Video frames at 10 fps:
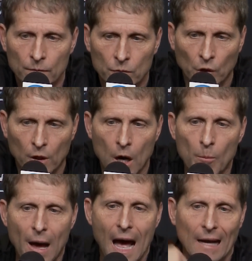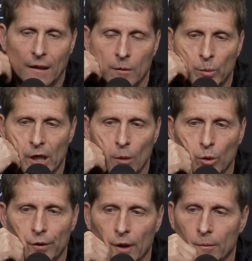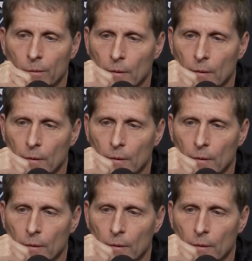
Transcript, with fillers: to come back and be able to